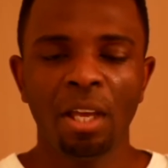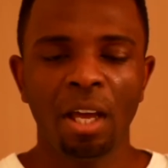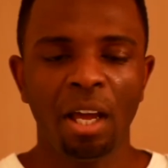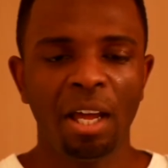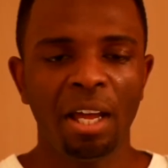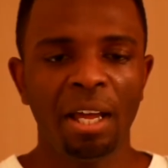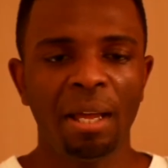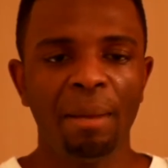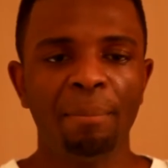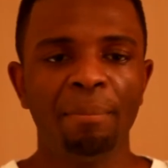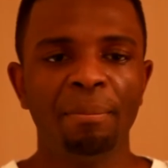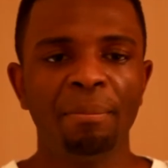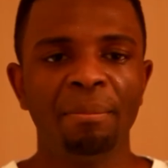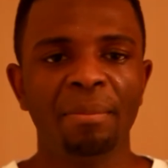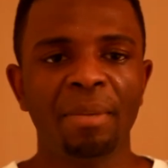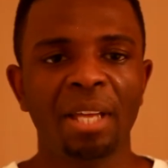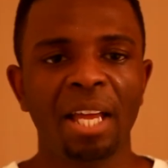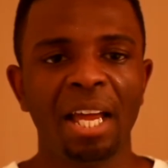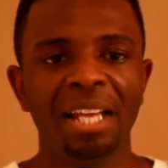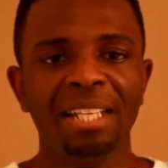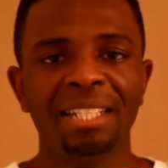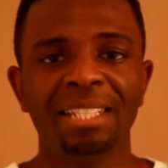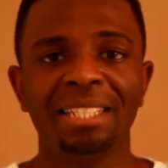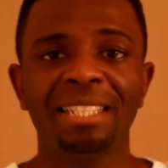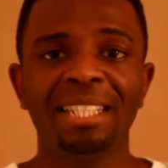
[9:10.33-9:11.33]
And
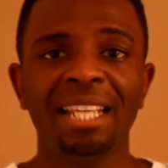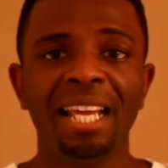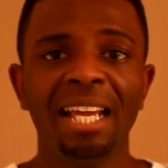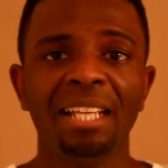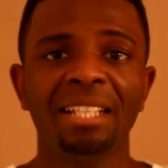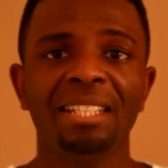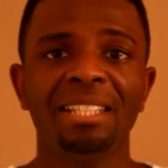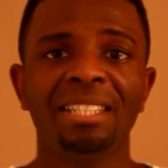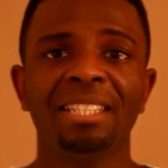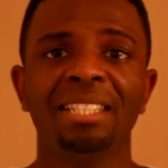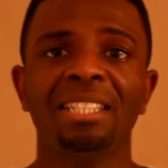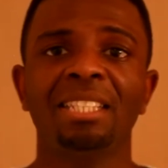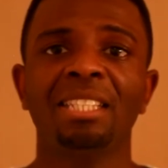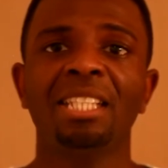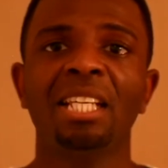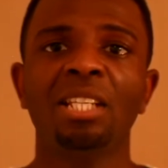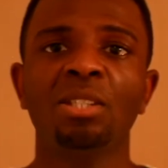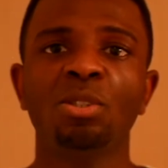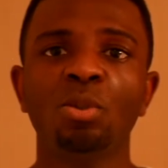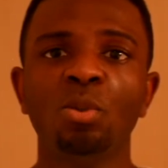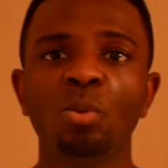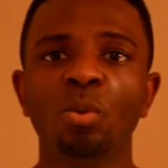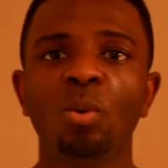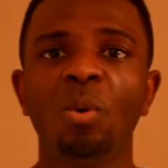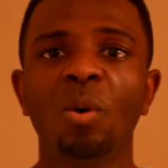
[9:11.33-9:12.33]

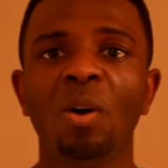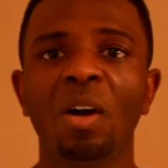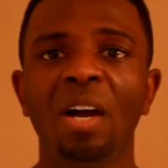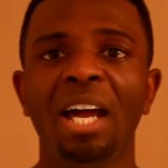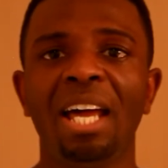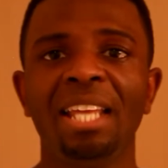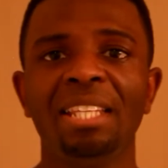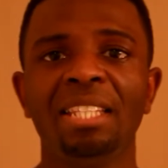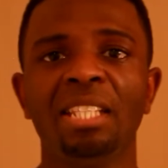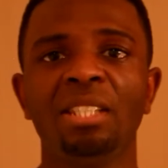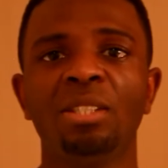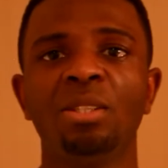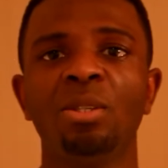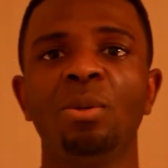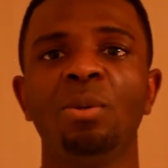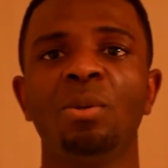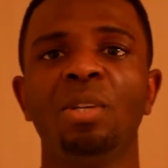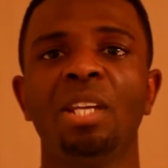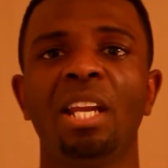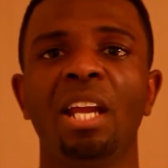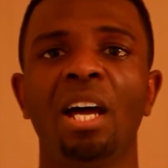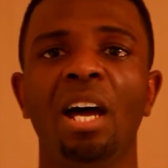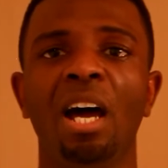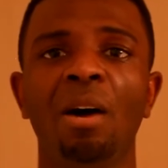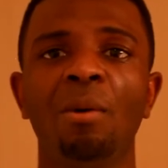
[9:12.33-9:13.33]
that's all I had to
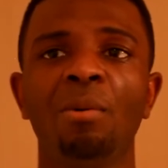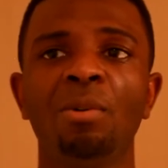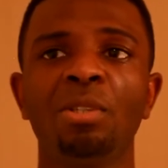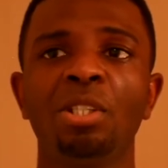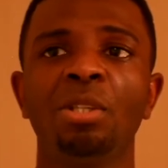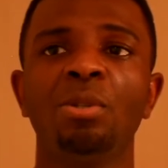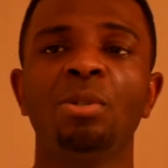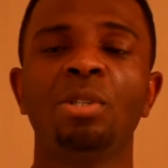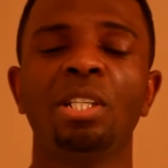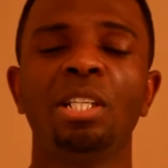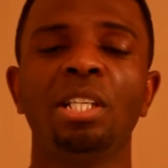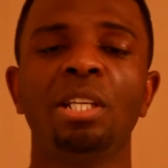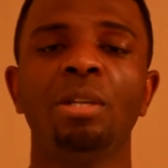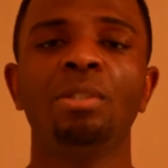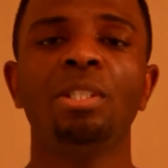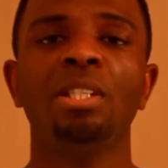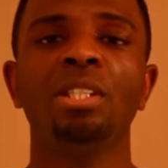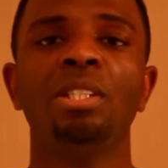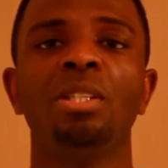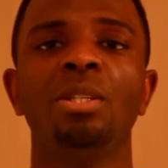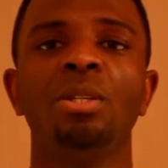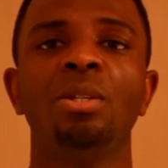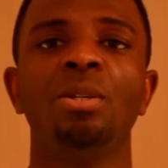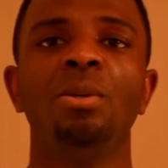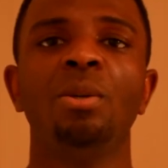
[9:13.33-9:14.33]
do. I would usually only
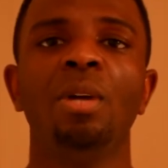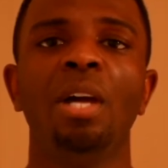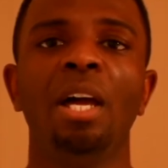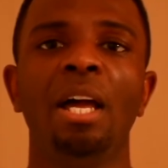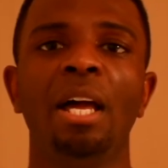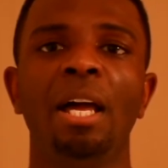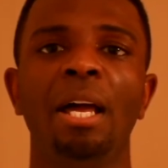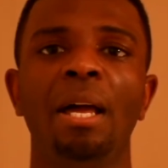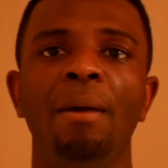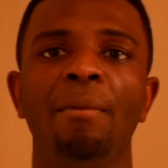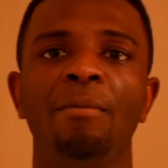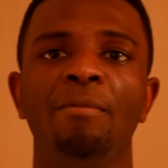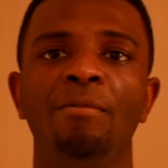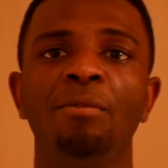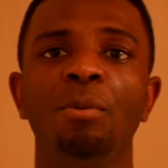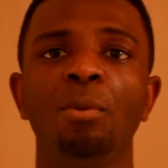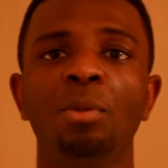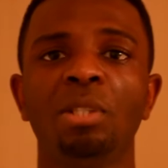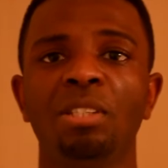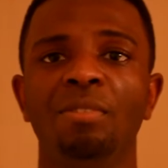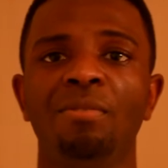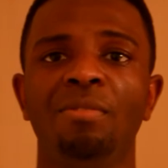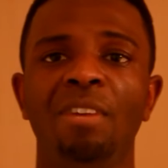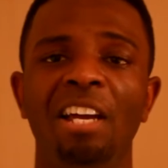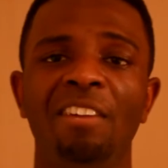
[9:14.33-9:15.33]
do
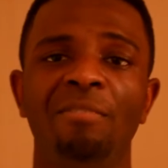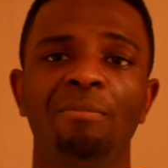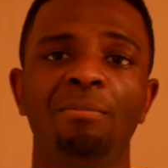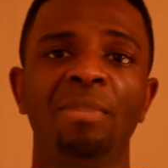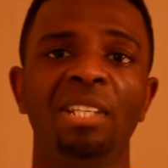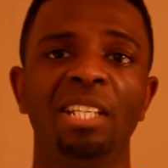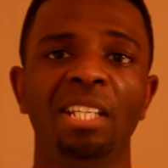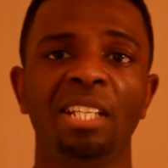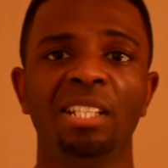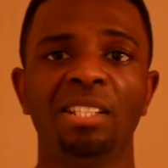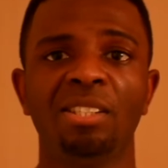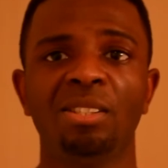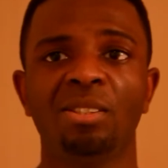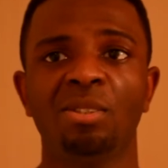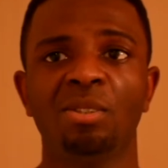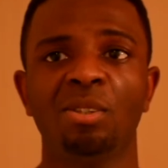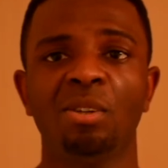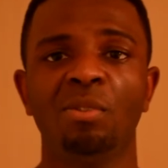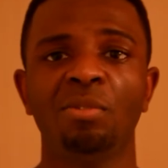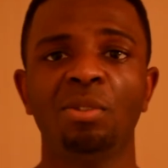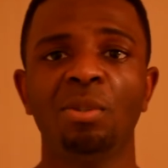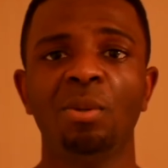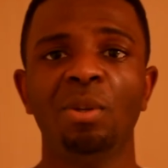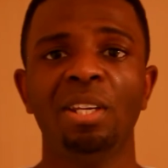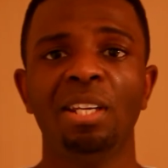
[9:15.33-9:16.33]
45 minutes
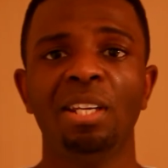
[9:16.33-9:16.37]
of